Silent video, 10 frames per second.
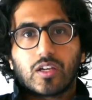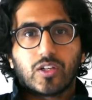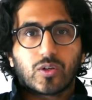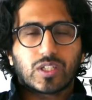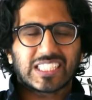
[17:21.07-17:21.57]

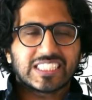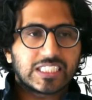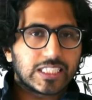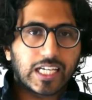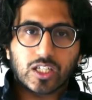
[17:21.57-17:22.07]
You know, you're like,
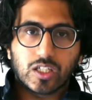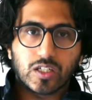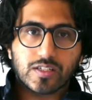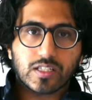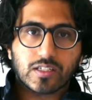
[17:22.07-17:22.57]
oh, that
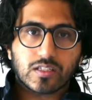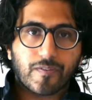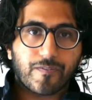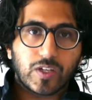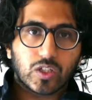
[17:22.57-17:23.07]
hurts. That
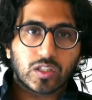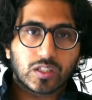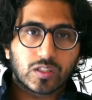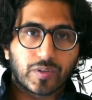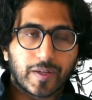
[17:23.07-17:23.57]
doesn't feel
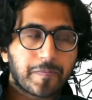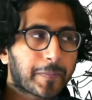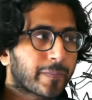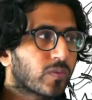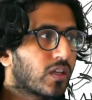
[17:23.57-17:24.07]
good, right?
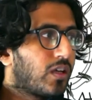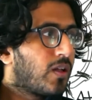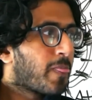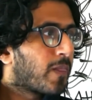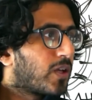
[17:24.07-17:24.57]

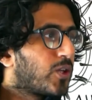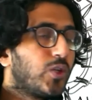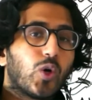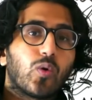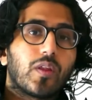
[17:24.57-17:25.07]

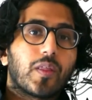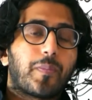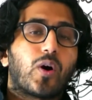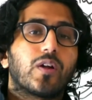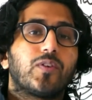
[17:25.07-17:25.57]
You know the
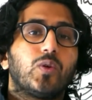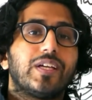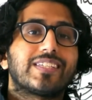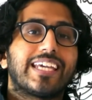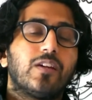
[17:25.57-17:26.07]
part of you
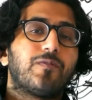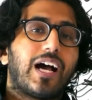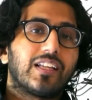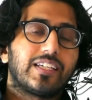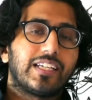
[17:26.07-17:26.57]
is
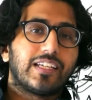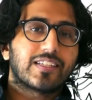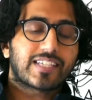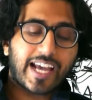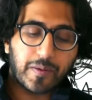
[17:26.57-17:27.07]
invalidated
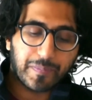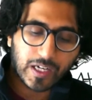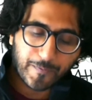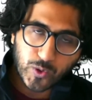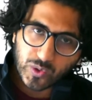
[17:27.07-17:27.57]
inside.
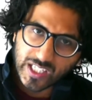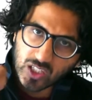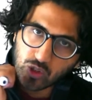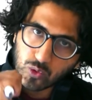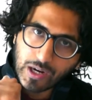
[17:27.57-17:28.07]
But if you
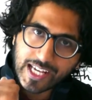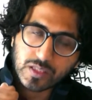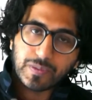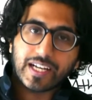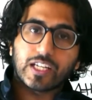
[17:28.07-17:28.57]
can
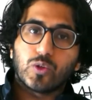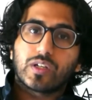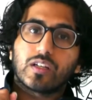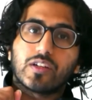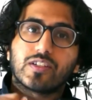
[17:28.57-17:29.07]
grasp that and you
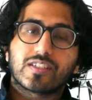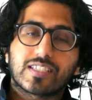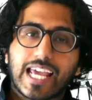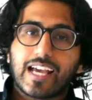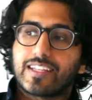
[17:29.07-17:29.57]
can
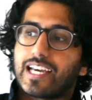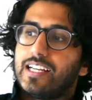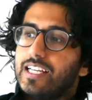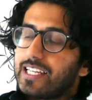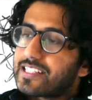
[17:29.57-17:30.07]
understand
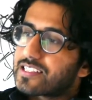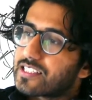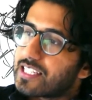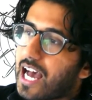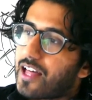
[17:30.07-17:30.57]
that
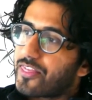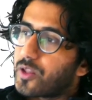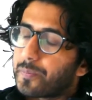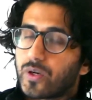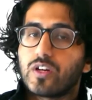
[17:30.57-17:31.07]
it's not
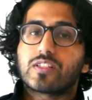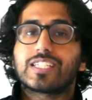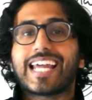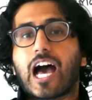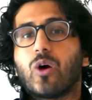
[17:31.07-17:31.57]
the
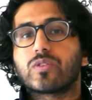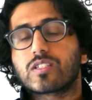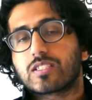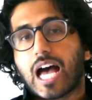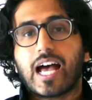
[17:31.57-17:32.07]
person
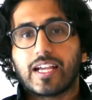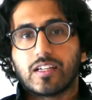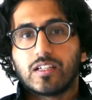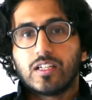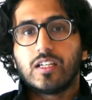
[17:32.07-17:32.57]
outside